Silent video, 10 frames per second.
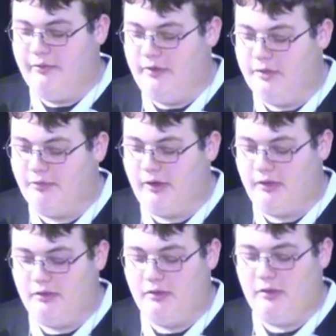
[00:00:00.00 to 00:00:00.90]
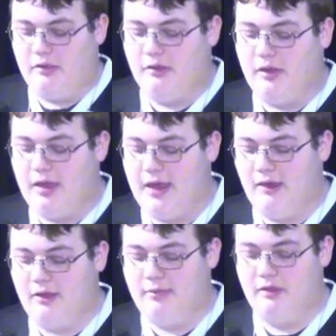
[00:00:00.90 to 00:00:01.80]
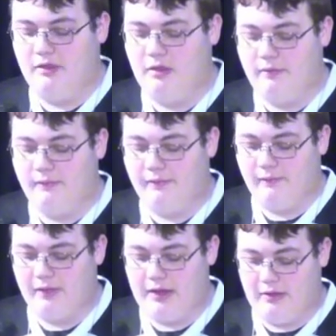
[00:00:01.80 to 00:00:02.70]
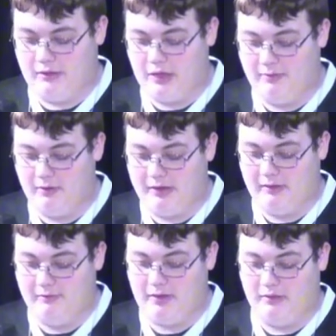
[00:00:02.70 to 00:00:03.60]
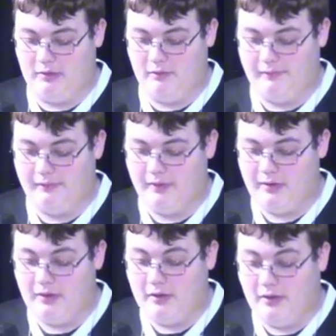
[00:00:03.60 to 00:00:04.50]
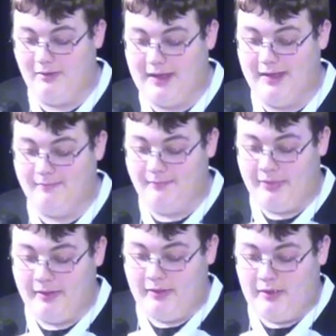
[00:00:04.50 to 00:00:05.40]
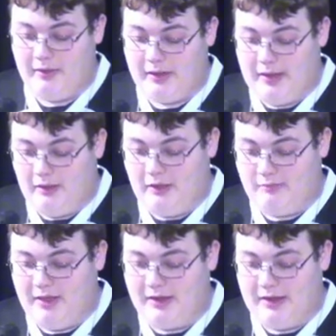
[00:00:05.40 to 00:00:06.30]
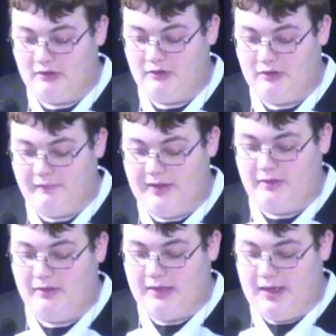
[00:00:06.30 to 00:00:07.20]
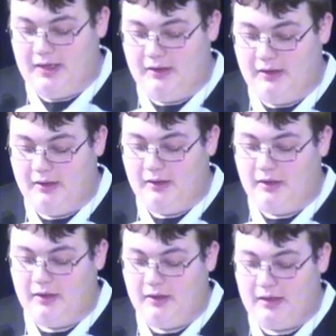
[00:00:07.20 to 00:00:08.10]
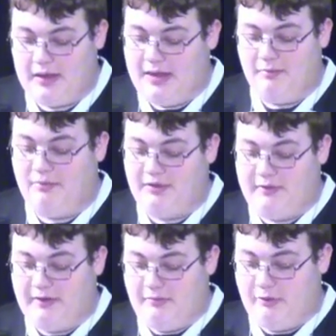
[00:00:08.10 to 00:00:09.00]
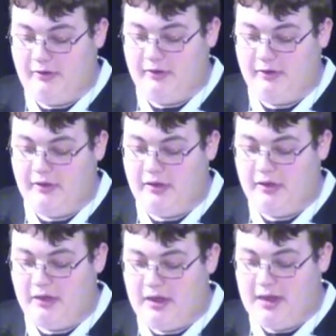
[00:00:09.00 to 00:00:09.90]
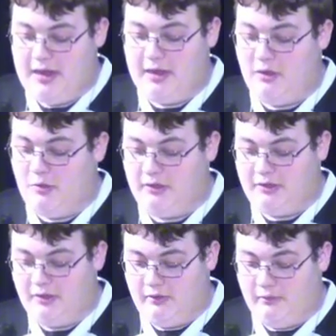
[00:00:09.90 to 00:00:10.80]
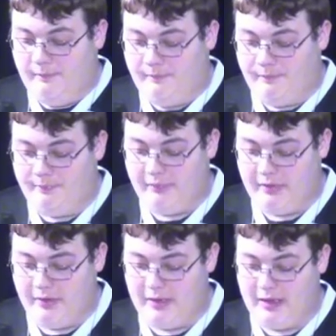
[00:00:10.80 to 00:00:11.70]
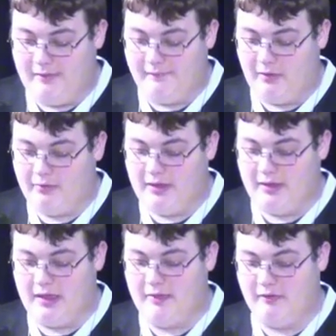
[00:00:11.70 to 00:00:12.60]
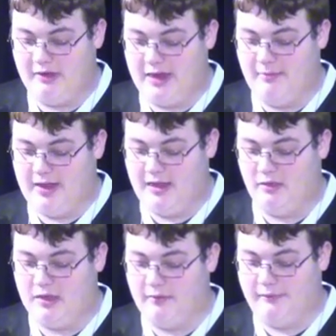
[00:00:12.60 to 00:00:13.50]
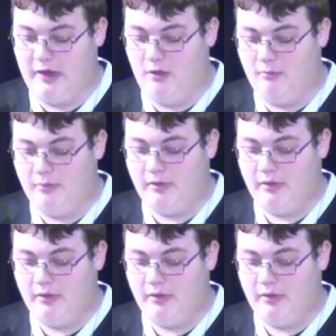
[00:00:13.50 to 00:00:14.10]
and really depressed. I caught myself and thought about killing myself a lot. I lost my connection and faith in God. I didn't believe anymore, and I didn't know what to do. I felt like every time I asked God for help,